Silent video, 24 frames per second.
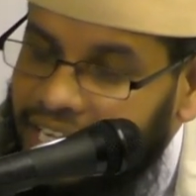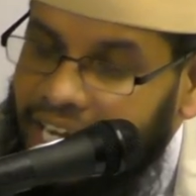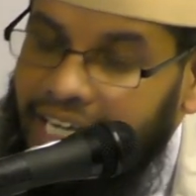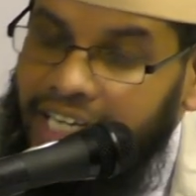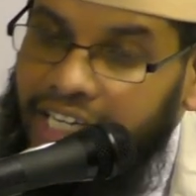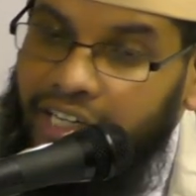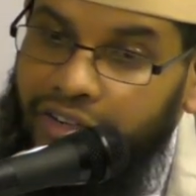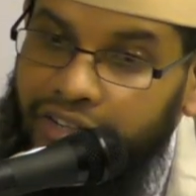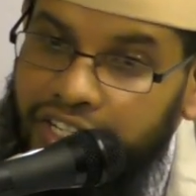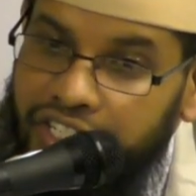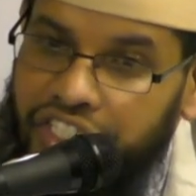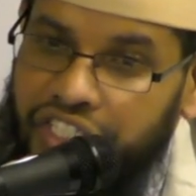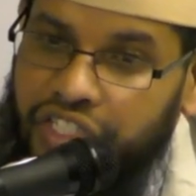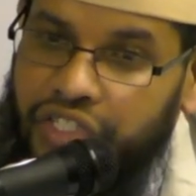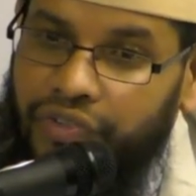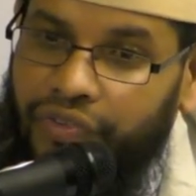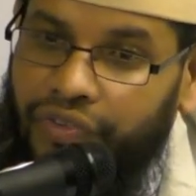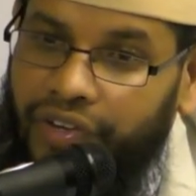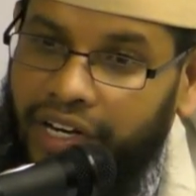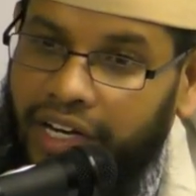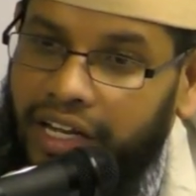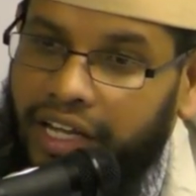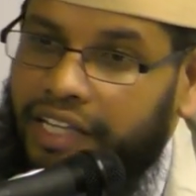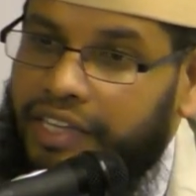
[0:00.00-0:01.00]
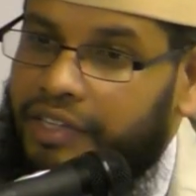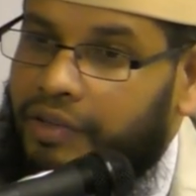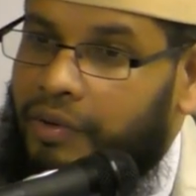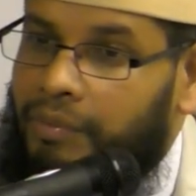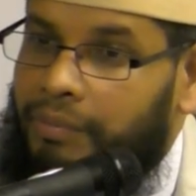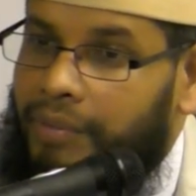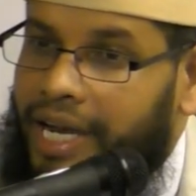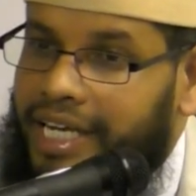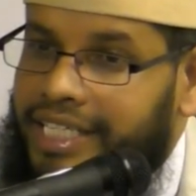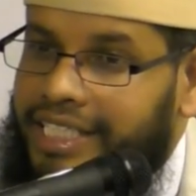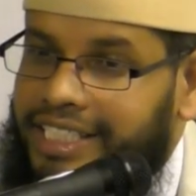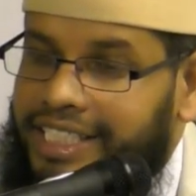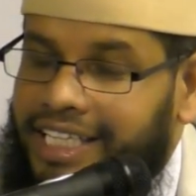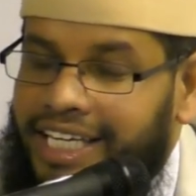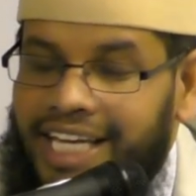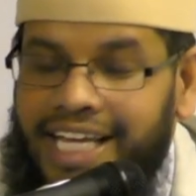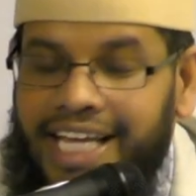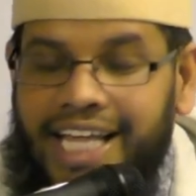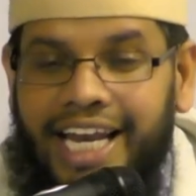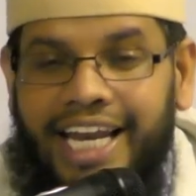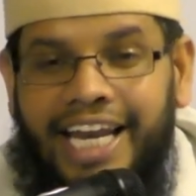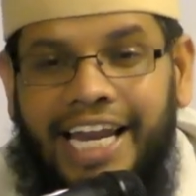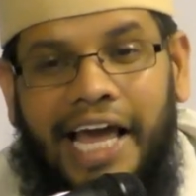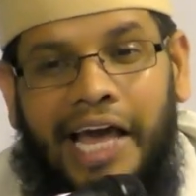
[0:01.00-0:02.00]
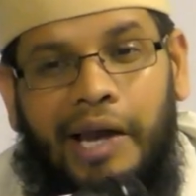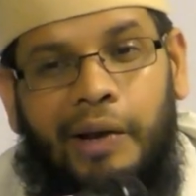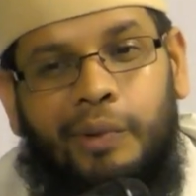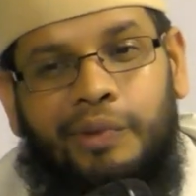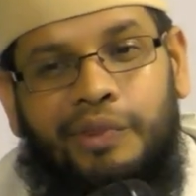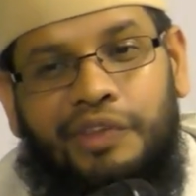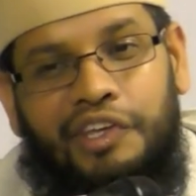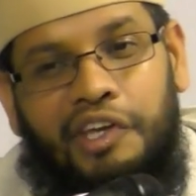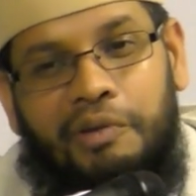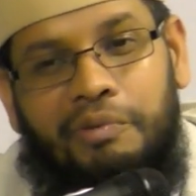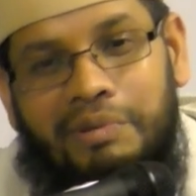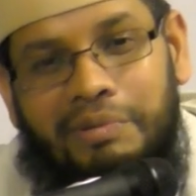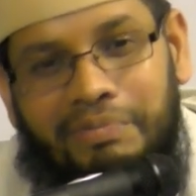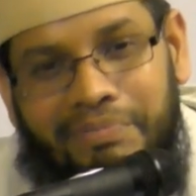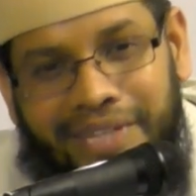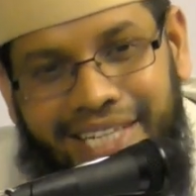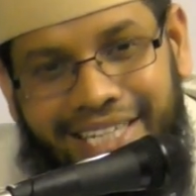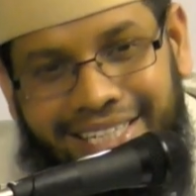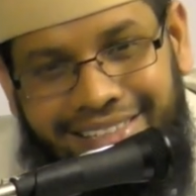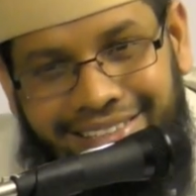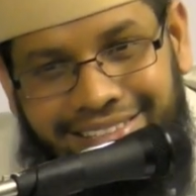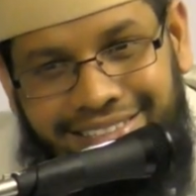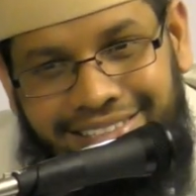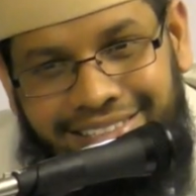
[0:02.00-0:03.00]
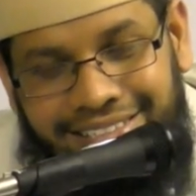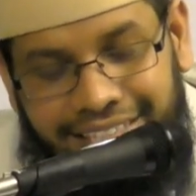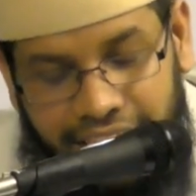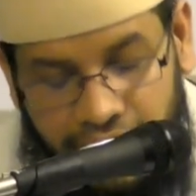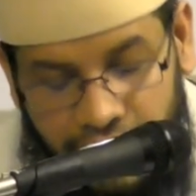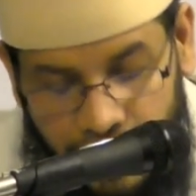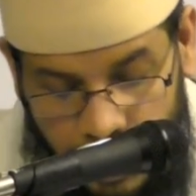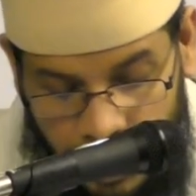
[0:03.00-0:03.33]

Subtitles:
and creatures of Allah the Almighty, let alone the human beings.